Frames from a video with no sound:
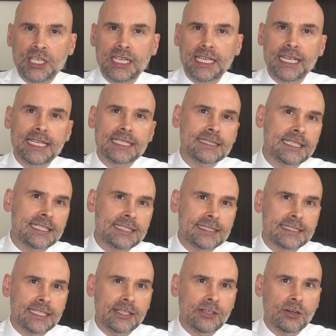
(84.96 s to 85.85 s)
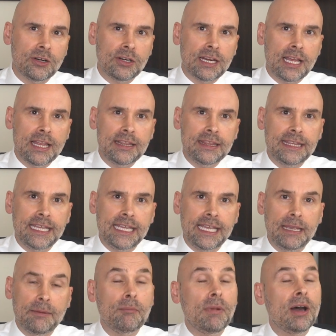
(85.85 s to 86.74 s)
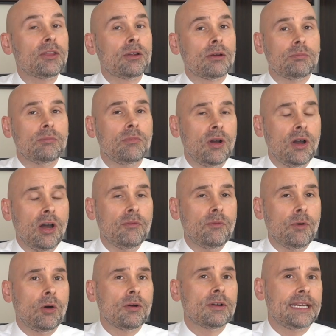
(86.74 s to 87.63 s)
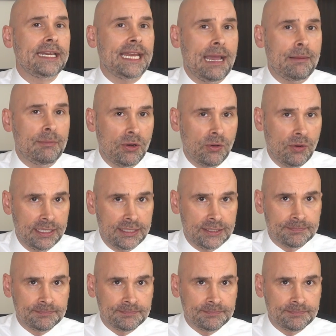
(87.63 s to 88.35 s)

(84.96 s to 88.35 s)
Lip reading: is considered the mother of all cannabinoids.